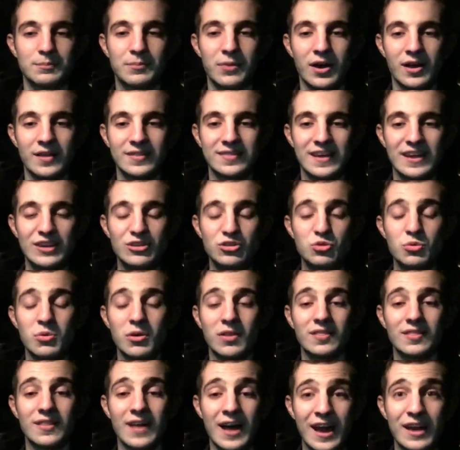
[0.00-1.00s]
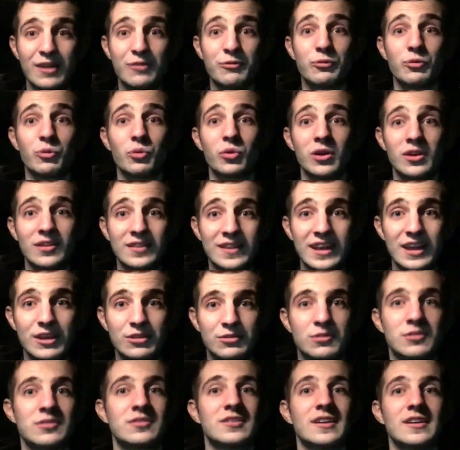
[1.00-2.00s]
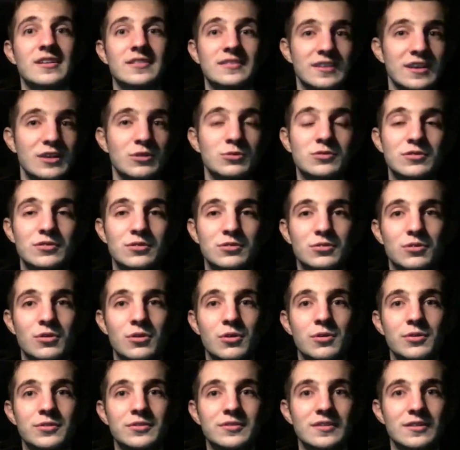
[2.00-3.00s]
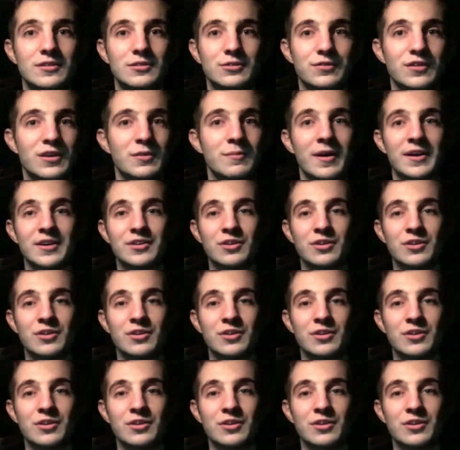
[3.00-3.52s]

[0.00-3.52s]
But they do a lot of really interesting things with the Skrulls in this film.